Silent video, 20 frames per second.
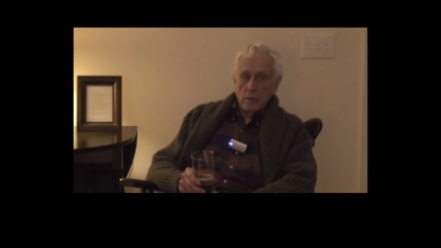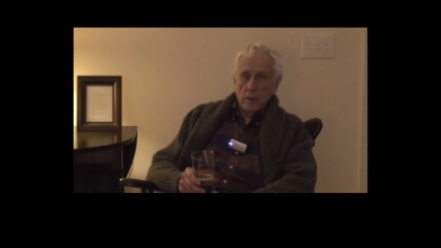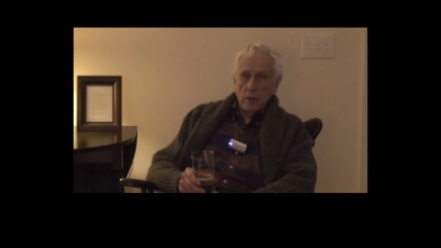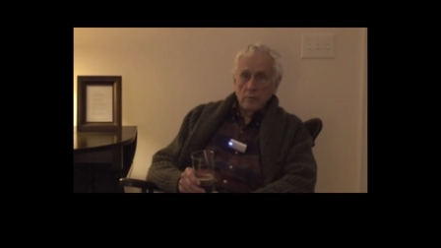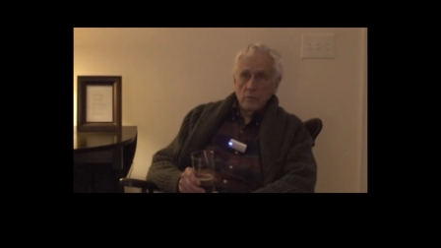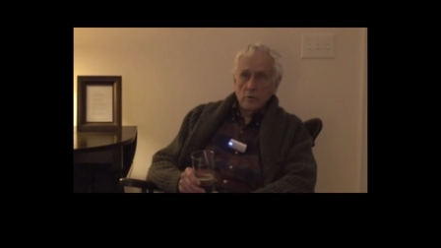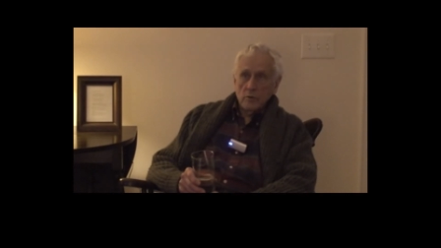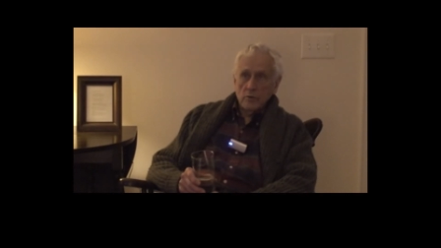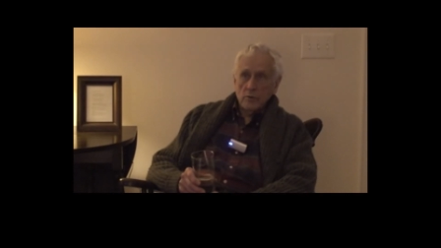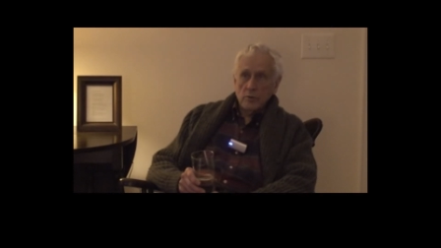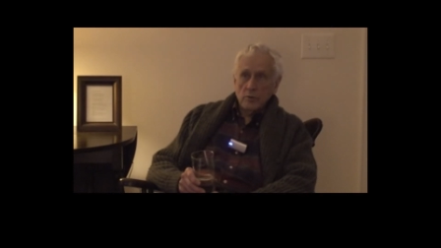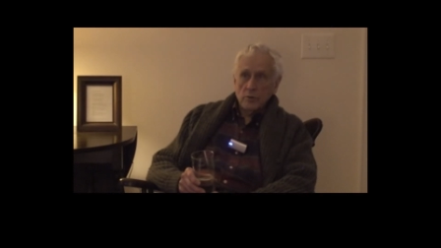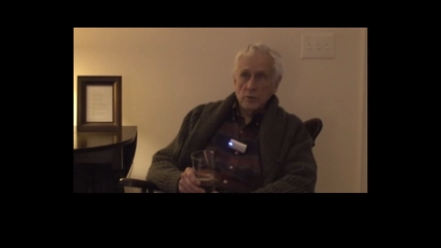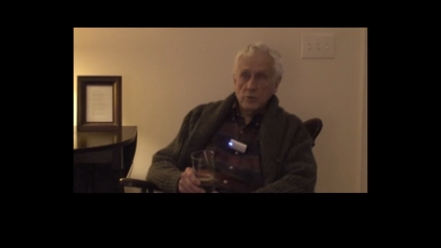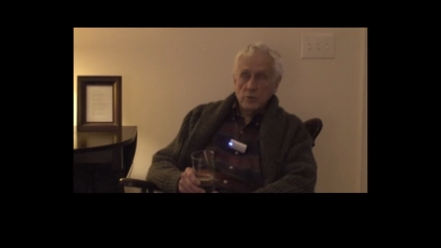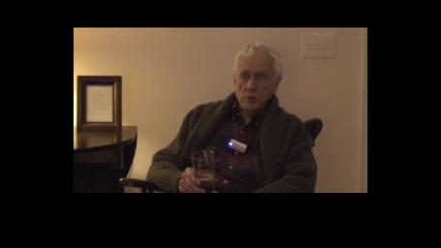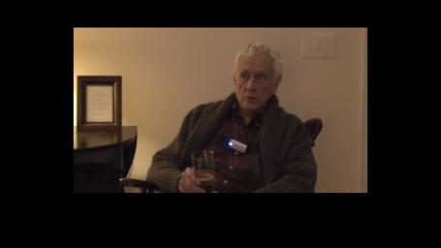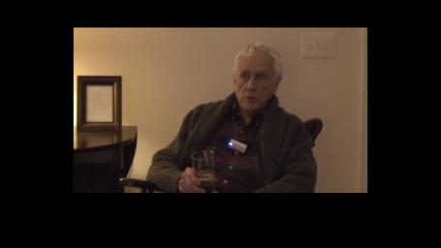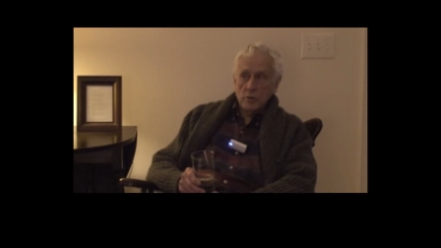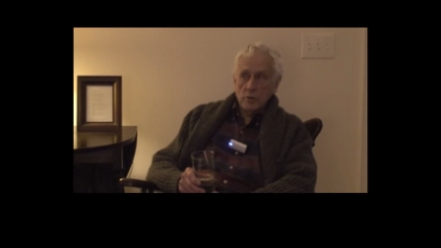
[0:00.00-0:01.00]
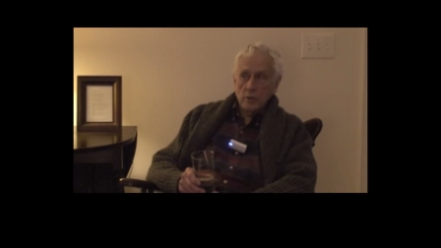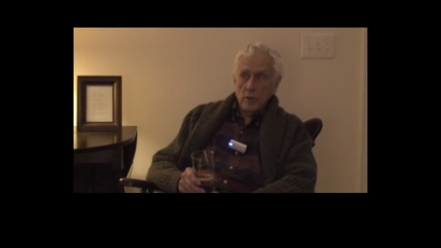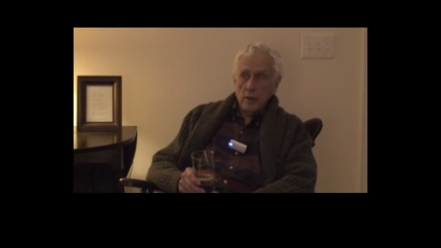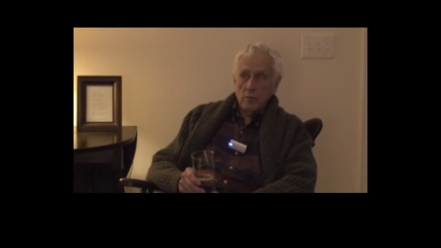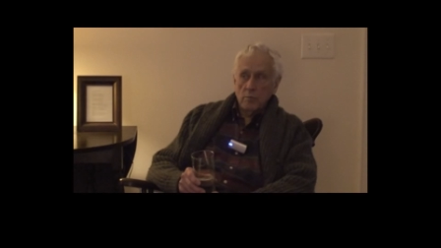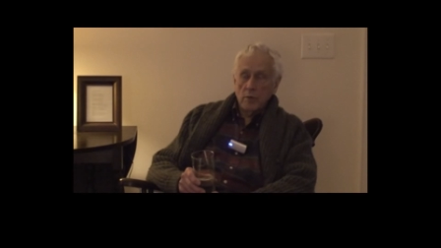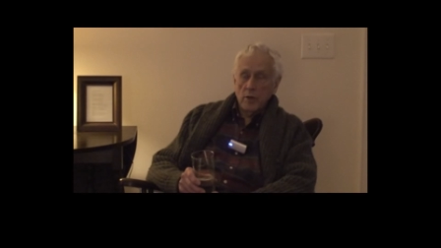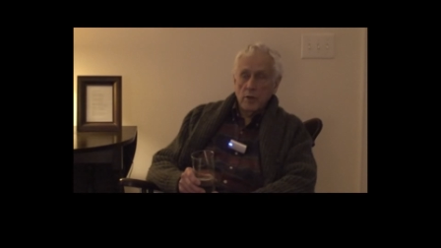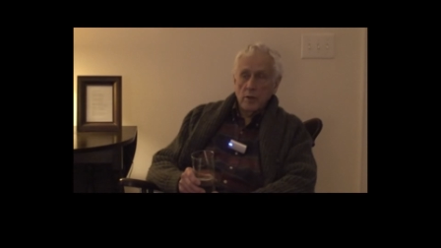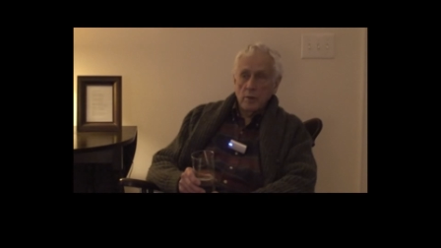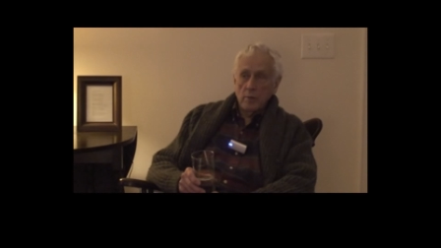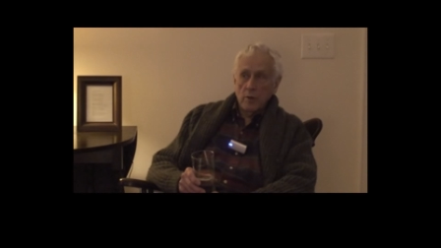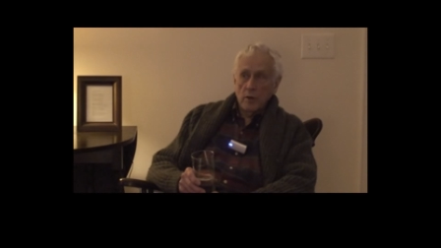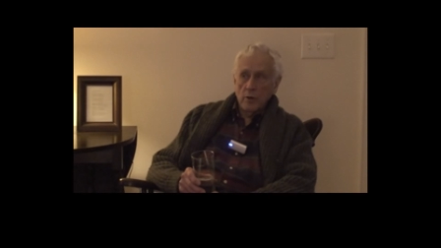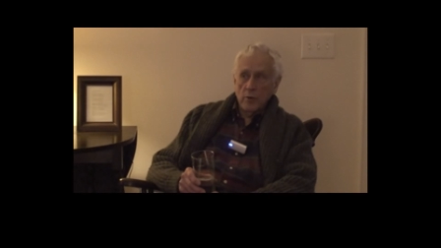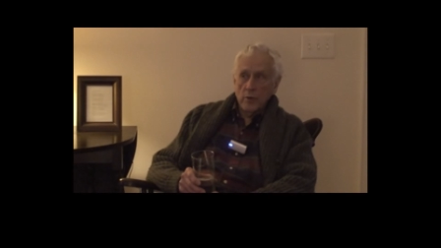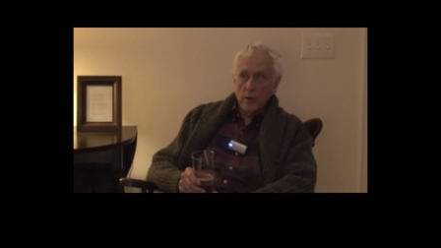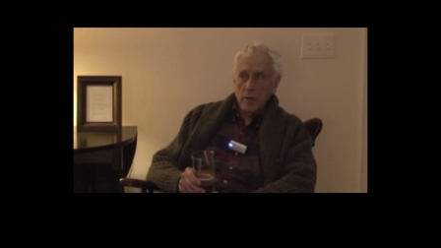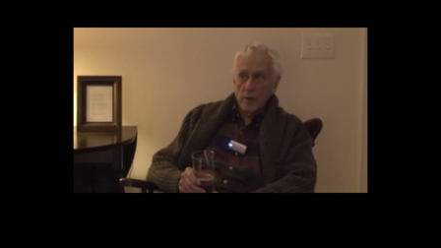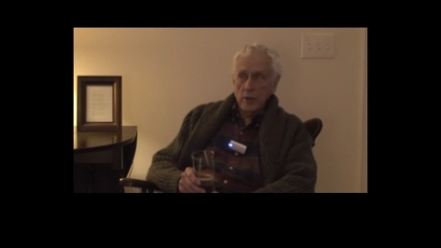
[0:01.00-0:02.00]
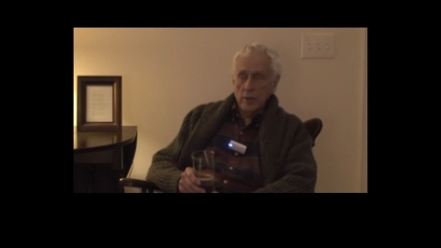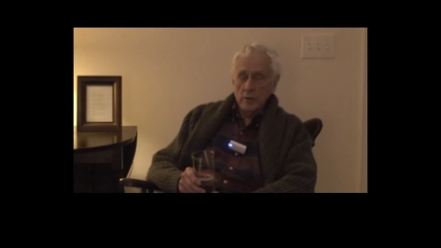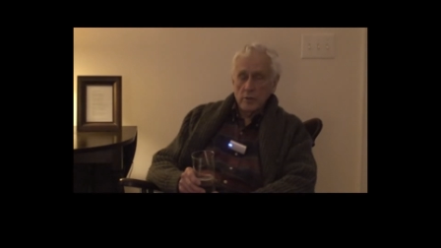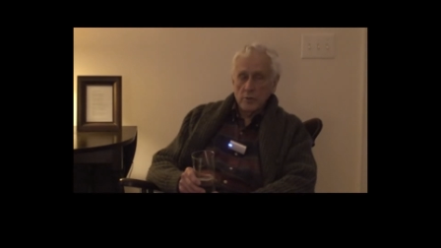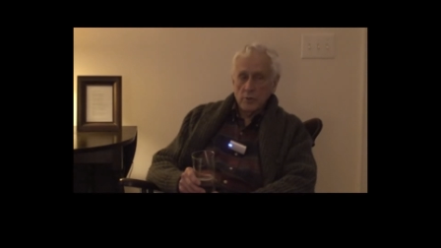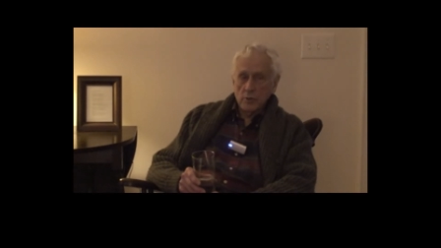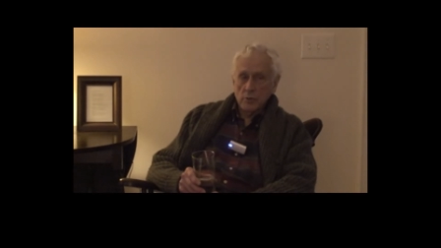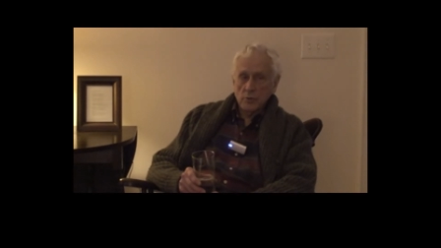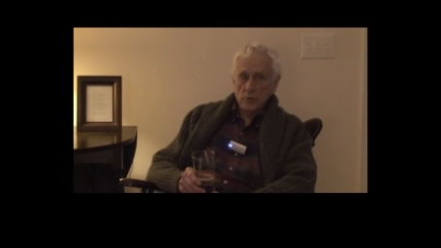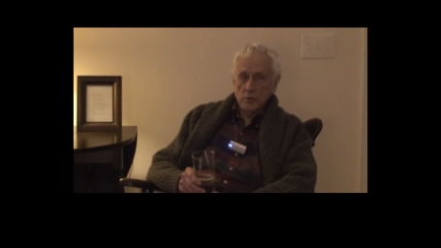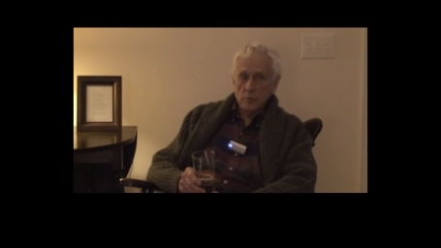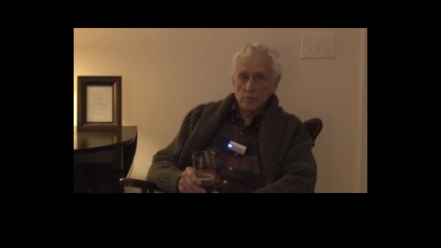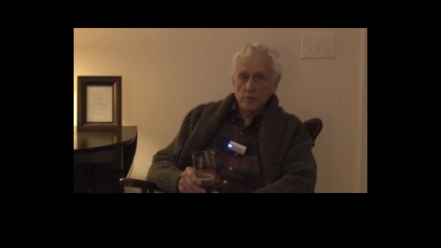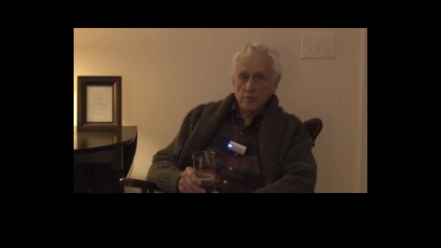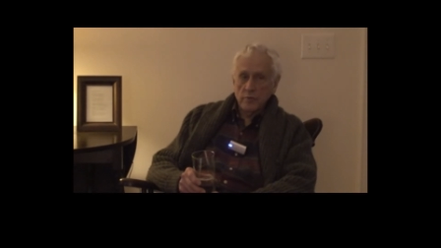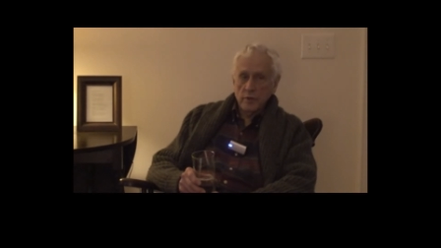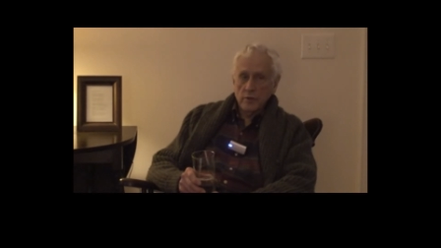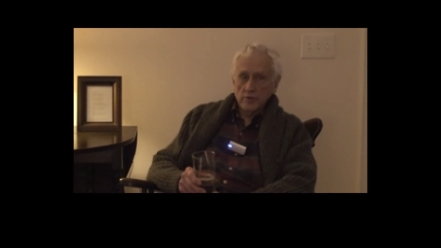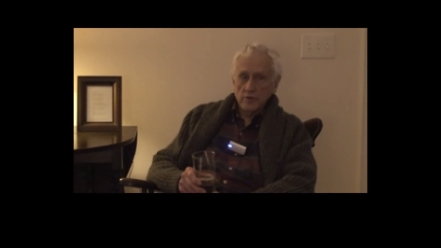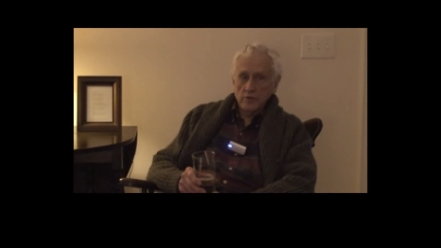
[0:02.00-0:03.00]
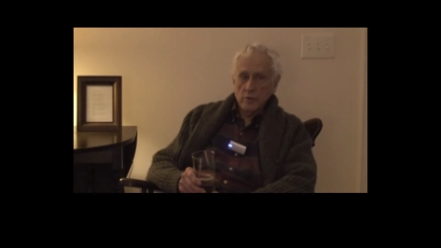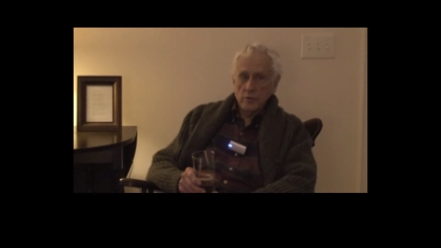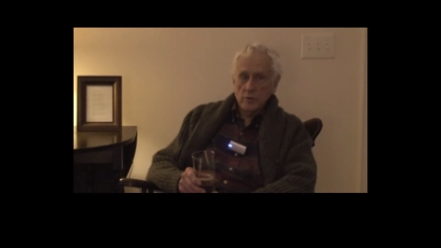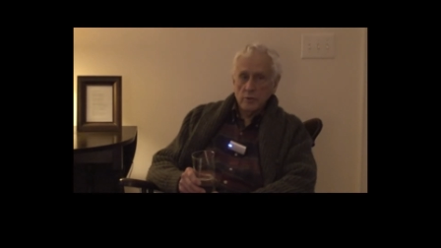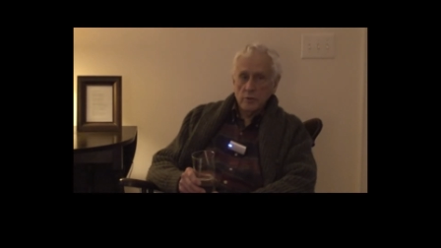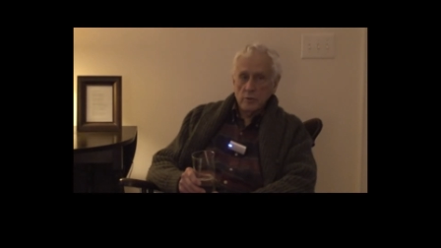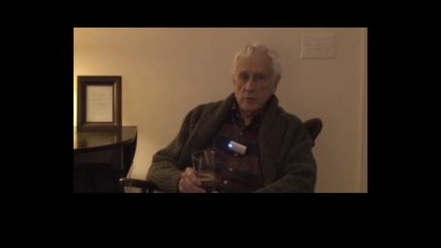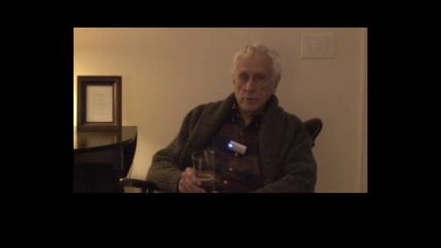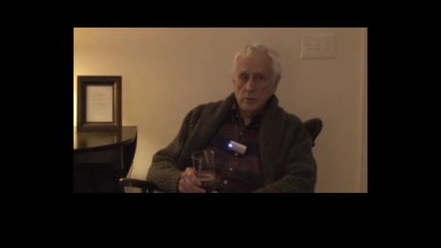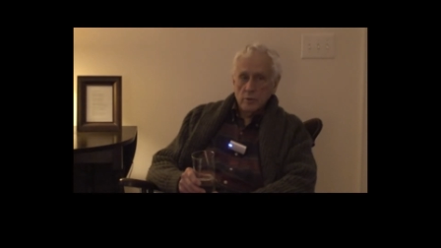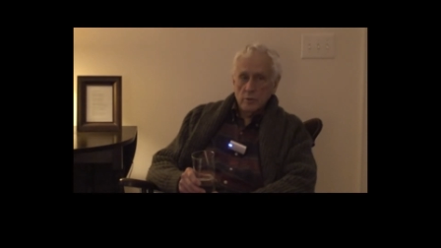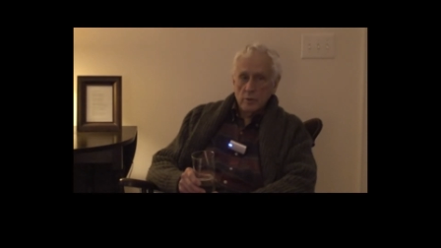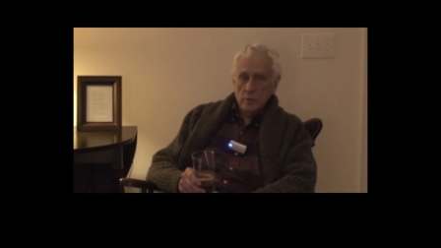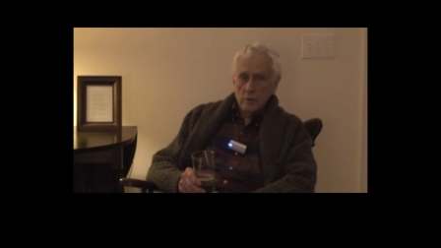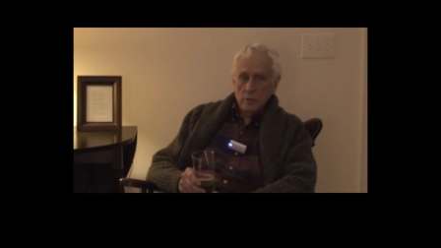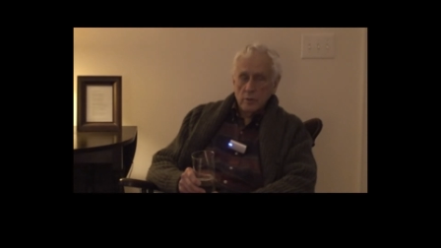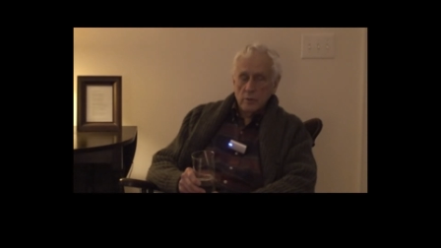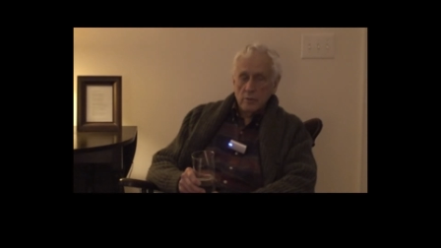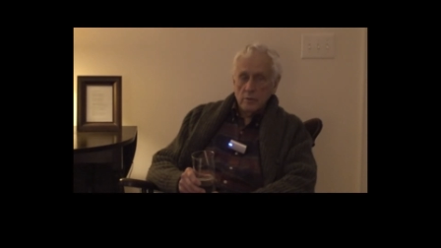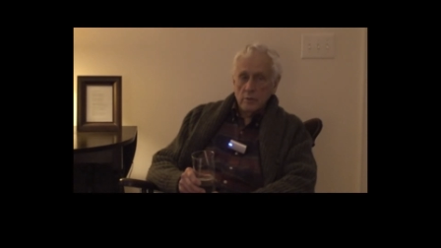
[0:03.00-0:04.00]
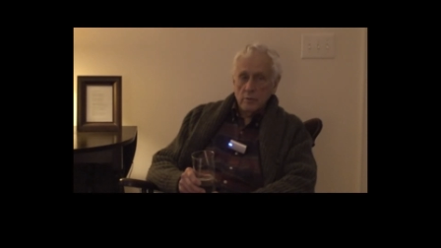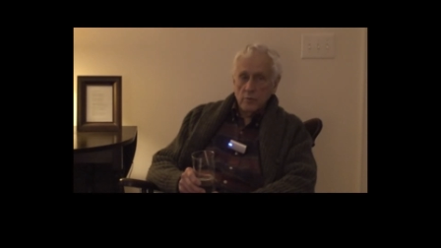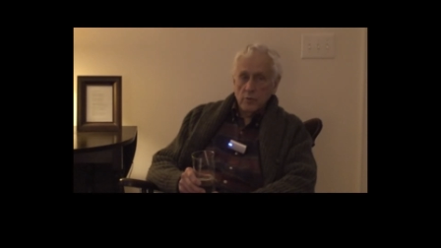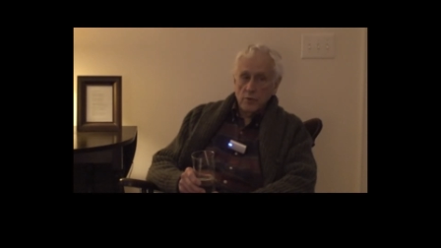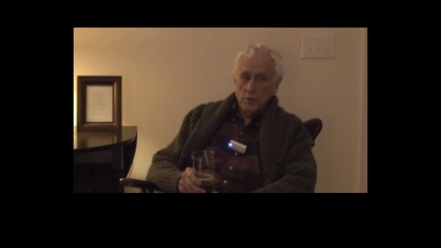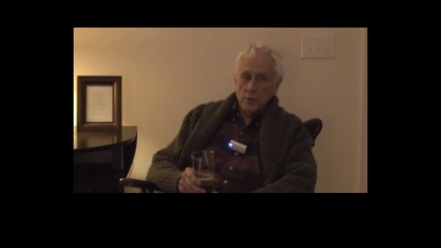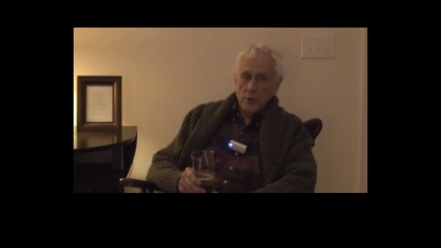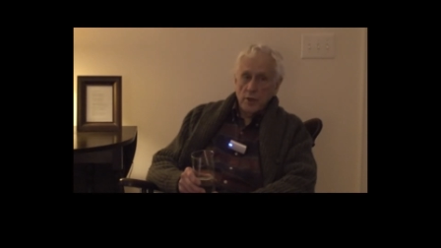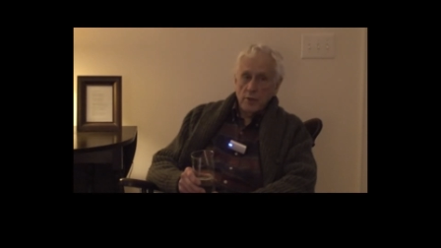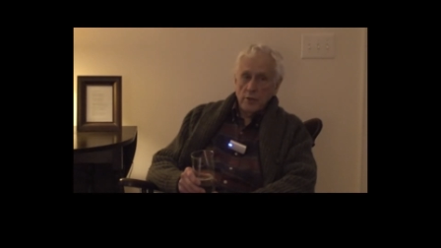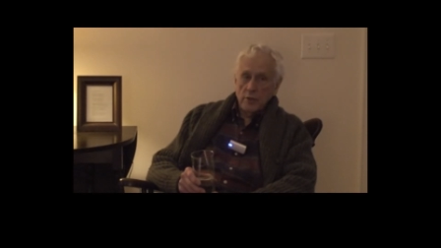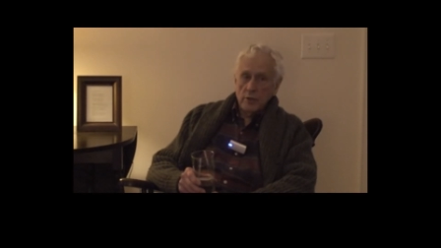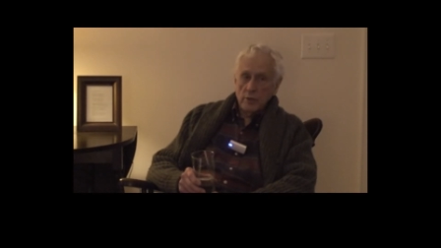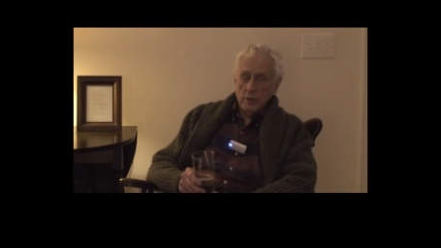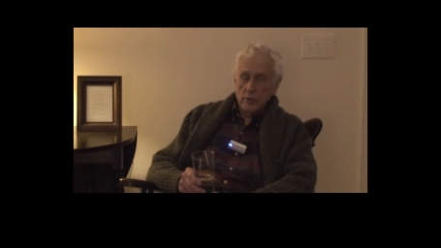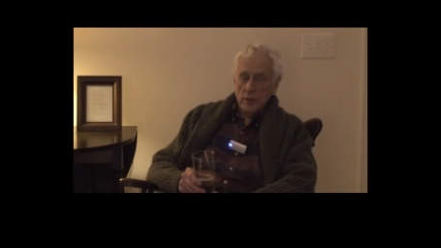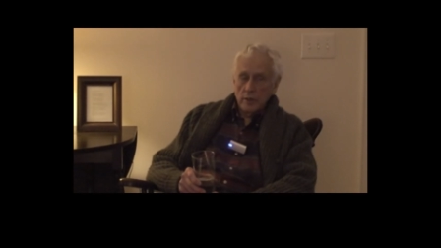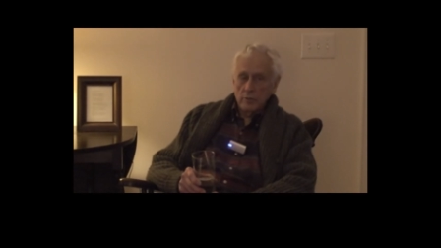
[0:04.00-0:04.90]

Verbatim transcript: I was uh, had become already an associate professor with tenure.